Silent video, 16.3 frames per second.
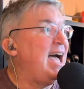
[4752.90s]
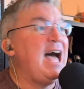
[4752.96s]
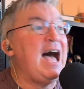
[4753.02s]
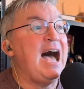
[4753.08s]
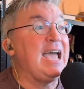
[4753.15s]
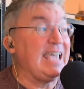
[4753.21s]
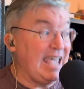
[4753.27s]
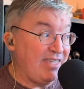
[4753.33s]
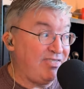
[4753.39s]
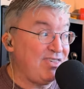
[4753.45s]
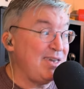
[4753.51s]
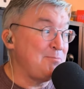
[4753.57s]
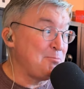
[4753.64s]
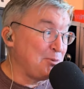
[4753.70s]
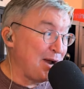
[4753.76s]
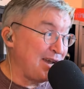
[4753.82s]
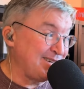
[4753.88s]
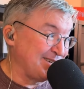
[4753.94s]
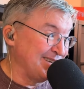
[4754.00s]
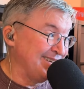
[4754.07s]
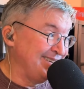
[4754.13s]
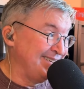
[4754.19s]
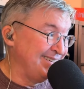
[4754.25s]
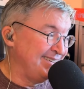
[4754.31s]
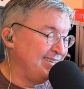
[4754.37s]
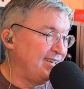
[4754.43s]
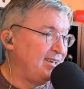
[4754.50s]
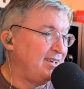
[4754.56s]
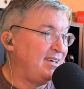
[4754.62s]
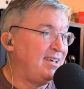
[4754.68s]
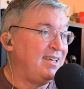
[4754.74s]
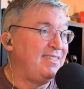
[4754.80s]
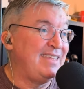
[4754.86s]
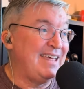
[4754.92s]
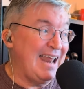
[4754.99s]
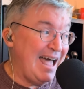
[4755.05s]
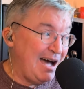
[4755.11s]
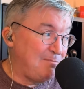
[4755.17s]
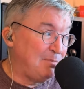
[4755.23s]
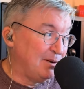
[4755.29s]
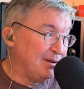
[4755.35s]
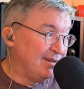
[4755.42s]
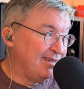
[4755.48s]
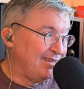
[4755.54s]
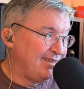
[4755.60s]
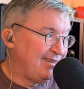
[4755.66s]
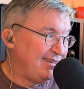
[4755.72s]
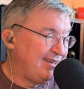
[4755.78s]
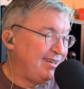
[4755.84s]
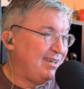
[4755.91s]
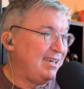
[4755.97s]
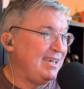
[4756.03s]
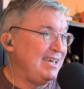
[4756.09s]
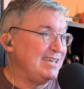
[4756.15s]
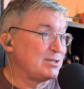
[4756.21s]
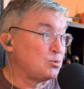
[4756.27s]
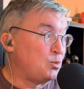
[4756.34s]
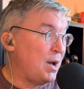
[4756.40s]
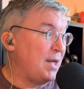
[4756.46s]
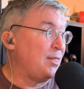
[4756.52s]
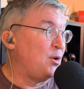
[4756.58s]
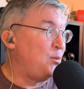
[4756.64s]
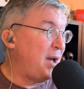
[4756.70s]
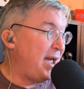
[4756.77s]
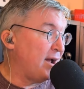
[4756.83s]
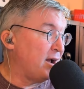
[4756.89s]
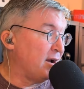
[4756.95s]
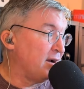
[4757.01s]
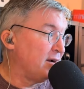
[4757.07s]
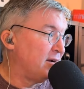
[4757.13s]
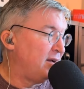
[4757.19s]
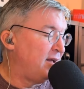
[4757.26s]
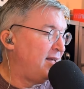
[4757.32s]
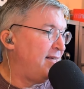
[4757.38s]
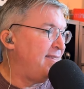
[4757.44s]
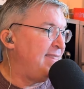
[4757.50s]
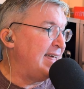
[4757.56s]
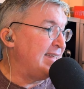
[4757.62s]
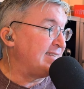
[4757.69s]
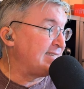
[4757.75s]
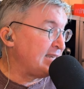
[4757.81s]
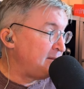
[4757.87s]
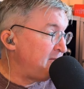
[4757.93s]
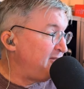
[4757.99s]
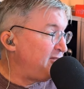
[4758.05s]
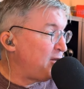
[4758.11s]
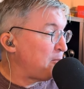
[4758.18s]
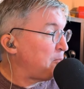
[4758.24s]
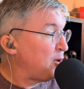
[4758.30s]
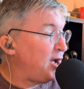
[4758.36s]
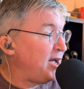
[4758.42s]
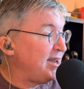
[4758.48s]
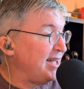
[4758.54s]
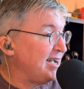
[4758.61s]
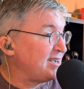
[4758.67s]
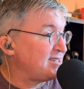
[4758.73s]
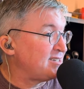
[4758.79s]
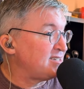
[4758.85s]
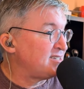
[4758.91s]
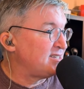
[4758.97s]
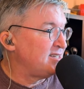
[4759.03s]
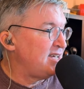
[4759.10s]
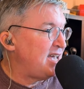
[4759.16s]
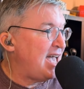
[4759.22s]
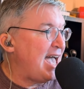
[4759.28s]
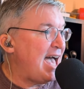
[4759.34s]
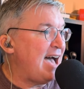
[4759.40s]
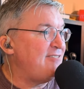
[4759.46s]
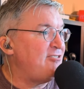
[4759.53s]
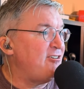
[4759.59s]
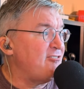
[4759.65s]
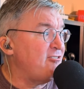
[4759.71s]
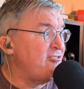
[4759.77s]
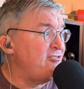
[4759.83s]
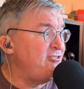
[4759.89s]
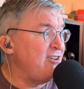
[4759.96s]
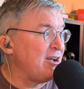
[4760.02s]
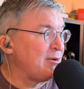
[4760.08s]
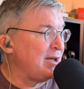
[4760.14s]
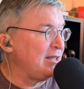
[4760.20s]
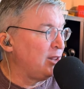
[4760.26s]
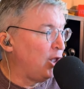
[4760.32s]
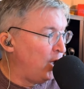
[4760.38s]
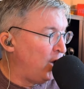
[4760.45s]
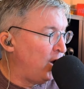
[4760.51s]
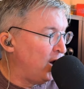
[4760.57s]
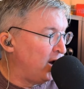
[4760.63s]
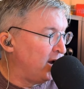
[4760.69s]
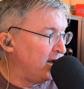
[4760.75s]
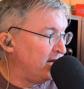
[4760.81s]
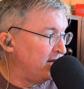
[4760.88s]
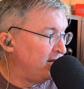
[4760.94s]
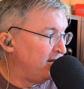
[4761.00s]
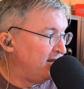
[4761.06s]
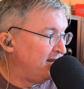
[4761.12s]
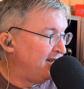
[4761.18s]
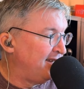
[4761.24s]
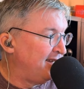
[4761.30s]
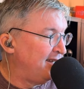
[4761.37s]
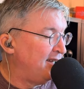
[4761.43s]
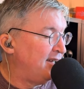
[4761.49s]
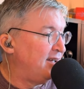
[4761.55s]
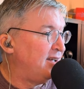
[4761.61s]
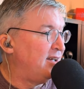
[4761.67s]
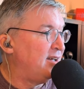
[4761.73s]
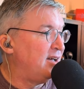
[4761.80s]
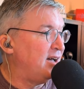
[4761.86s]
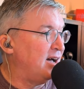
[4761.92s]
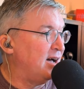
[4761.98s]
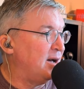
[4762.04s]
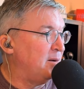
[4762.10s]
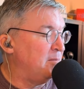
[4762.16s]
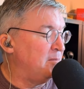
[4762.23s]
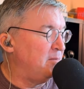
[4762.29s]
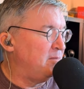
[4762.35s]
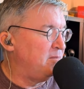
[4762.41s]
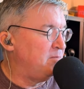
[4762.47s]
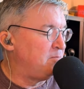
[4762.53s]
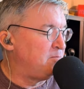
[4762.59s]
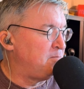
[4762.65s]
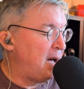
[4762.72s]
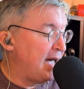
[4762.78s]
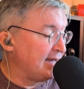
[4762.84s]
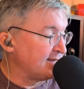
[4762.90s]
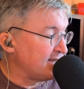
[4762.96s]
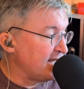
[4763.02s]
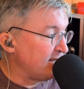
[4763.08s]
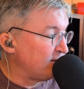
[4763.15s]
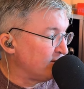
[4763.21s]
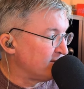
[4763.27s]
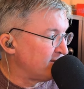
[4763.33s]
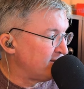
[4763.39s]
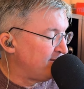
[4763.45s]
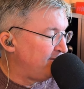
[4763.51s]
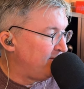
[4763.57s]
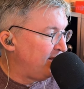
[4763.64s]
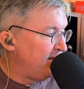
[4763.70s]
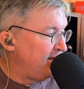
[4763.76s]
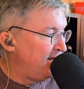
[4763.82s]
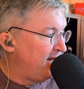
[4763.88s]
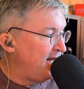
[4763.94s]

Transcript: I get the impression that Apple is well aware that some of their products have very long um, buying cycles. Yeah.